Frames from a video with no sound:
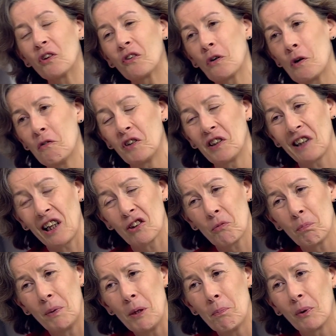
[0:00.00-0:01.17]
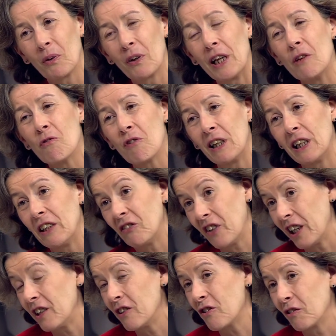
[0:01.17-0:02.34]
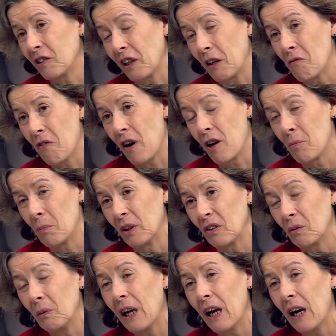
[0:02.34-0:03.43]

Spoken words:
service has people in really dangerous environments. We